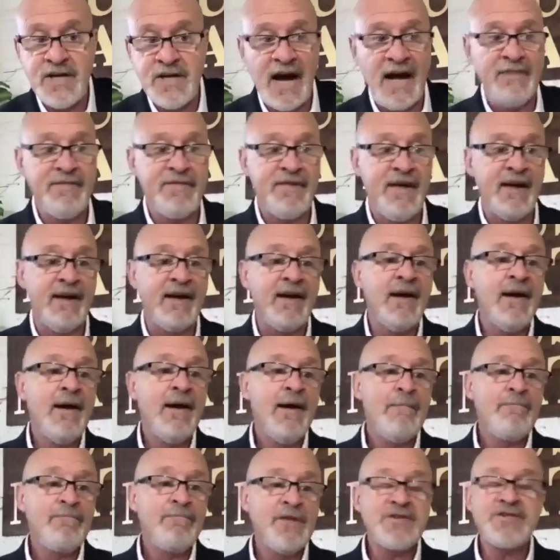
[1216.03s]
I think
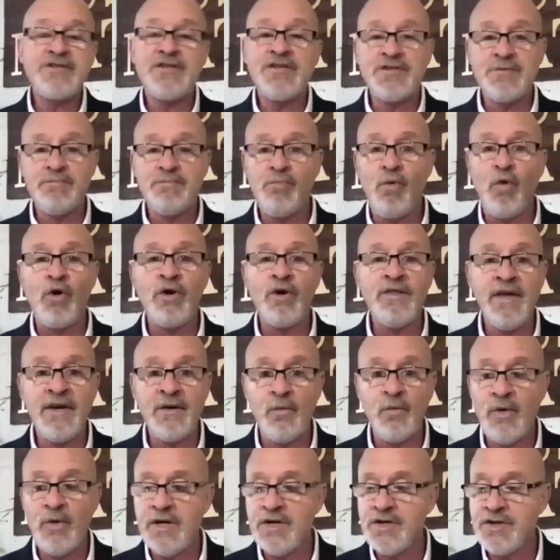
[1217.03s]
this is more
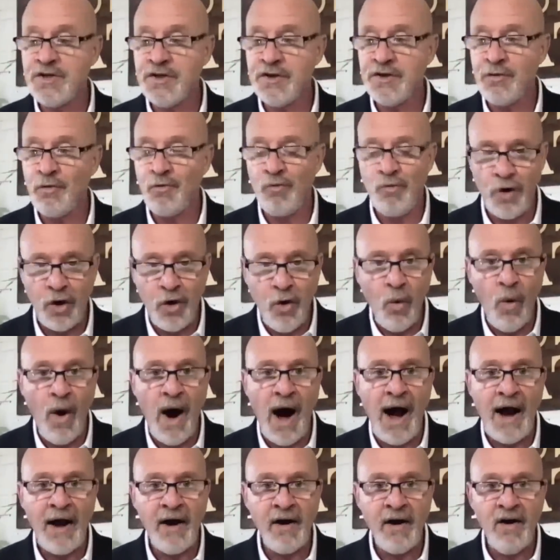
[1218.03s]
than we should
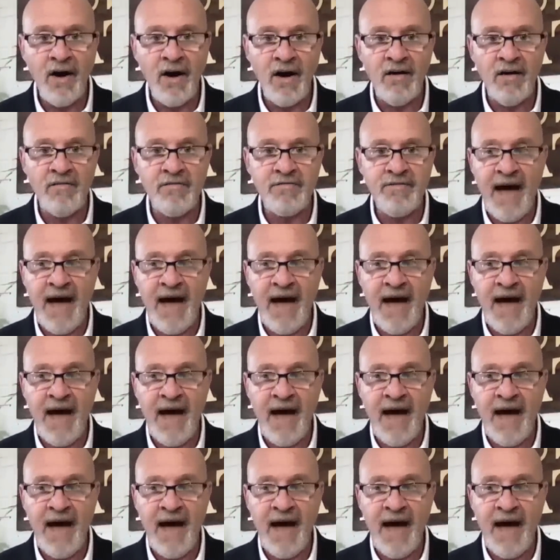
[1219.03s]
require of